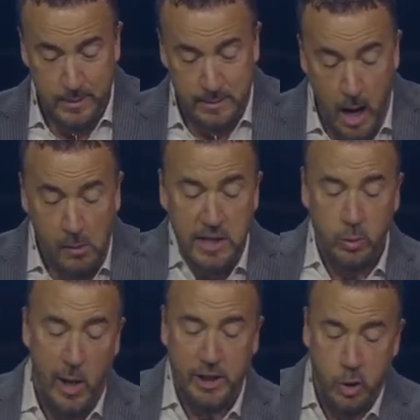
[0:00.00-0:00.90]

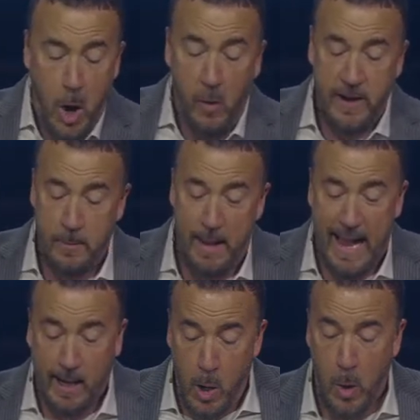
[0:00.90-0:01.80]
Notice what drove him
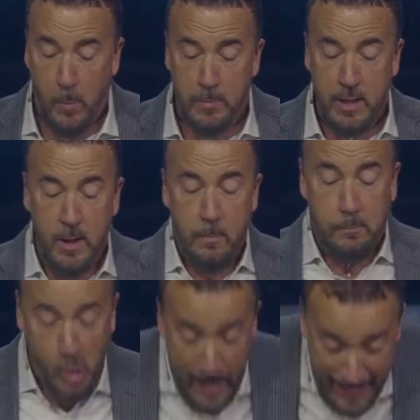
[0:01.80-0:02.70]
back home.
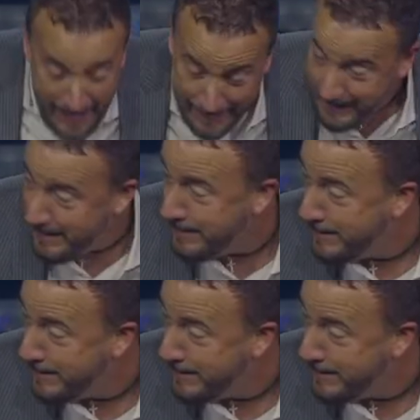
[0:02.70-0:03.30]
Bread.